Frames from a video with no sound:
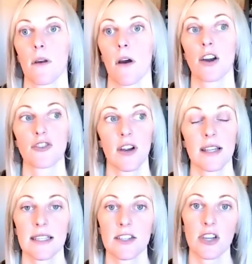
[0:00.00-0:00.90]
are
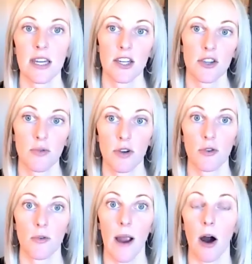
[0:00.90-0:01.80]
transitioning into a new
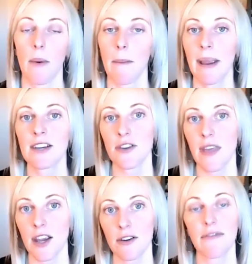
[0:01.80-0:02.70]
realm. Make sure
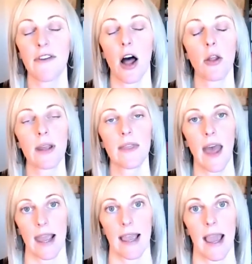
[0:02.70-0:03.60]
that you're following
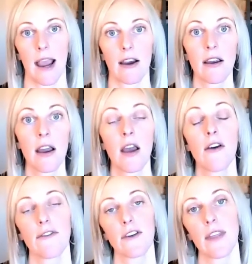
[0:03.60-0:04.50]
that care
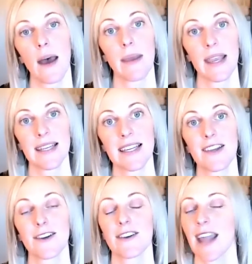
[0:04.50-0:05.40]
for them into
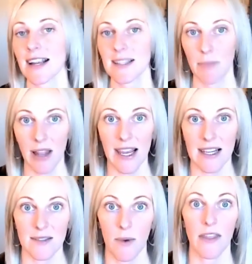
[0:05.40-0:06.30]
their next
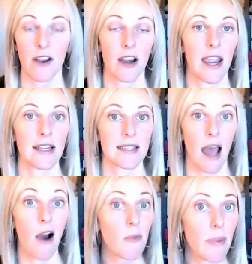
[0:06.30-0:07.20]
place, whether it's
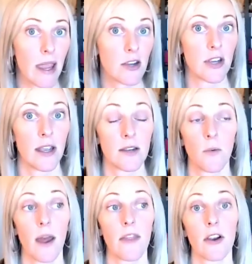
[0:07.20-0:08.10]
outpatient,
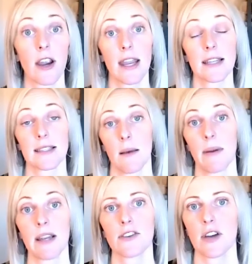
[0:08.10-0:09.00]
whether it's
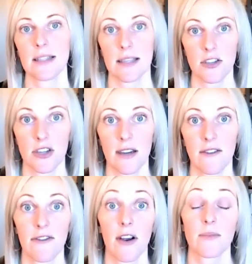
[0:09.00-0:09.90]
somebody transitioning
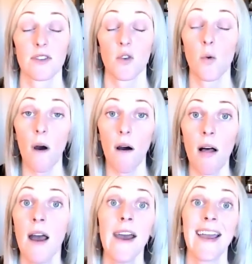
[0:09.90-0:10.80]
from school
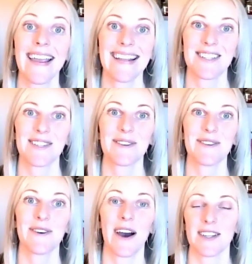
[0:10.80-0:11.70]

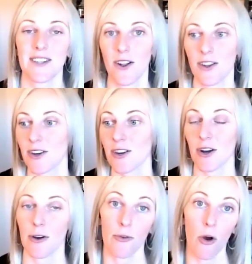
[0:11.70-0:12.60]
into adulthood
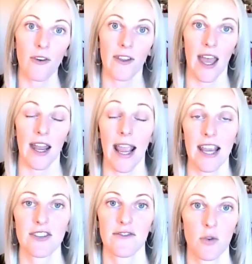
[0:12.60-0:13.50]
or over that
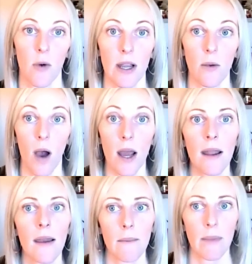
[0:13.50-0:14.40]
age of 21.
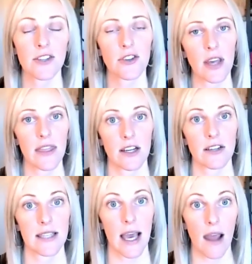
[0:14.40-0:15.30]
Make sure that they're
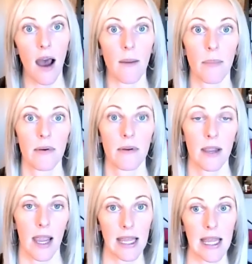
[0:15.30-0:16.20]
set up,
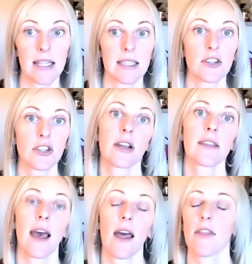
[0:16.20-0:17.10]
okay? That's ensuring
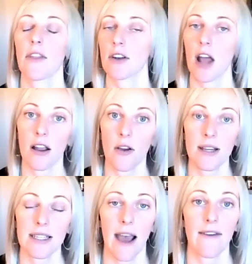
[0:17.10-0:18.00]
that they're not
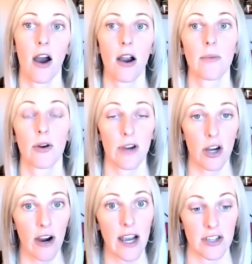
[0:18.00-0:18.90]
going to have harm or
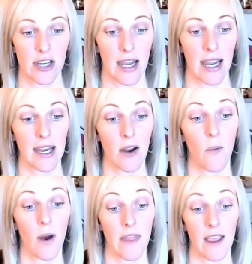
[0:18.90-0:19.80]
regression in
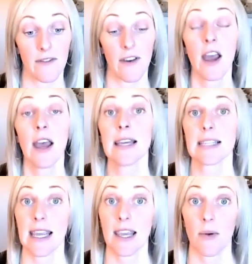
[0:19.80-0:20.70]
what they've
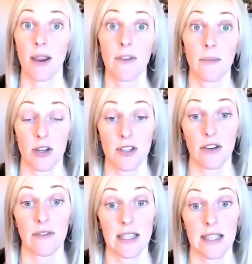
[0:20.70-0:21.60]
taken away from your
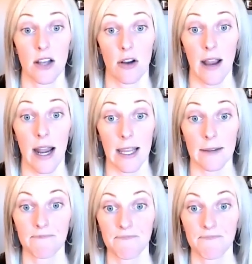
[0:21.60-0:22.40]
services already.